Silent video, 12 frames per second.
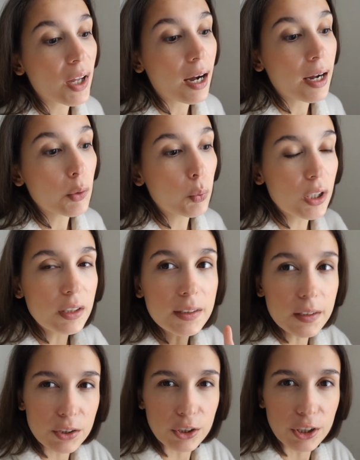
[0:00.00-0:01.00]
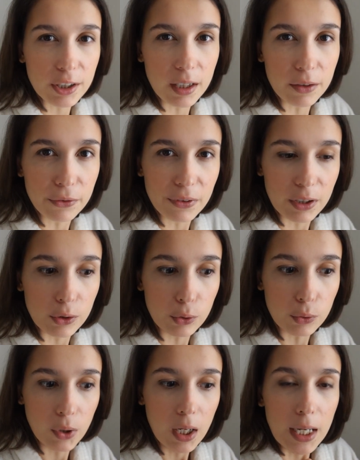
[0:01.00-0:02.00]
I will insert a
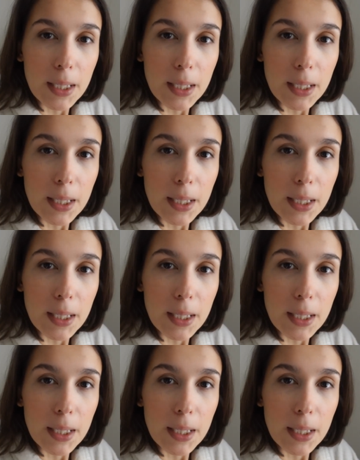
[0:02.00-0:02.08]
few